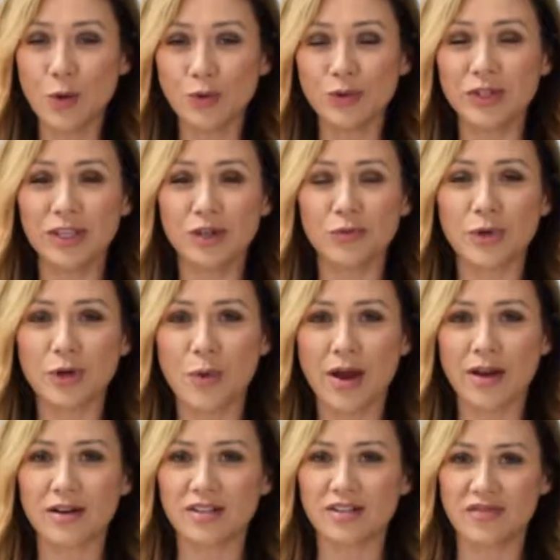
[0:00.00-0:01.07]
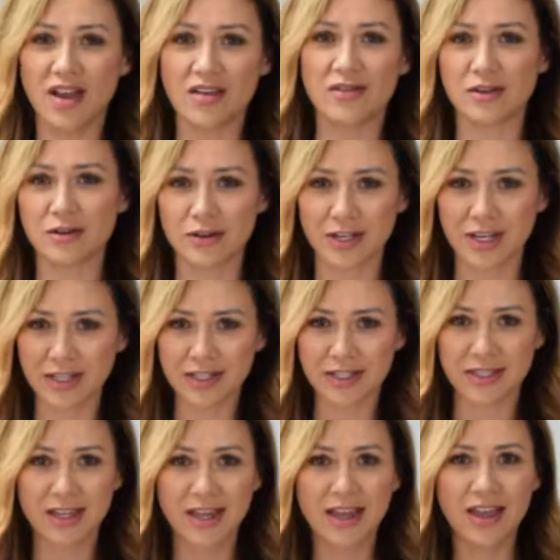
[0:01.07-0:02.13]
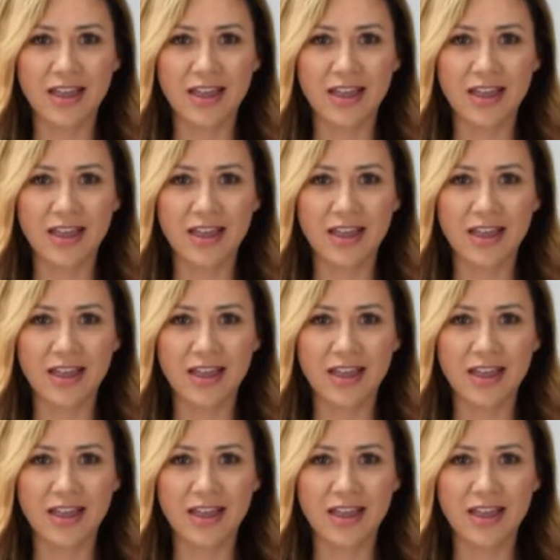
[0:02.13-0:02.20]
only requires five ingredients.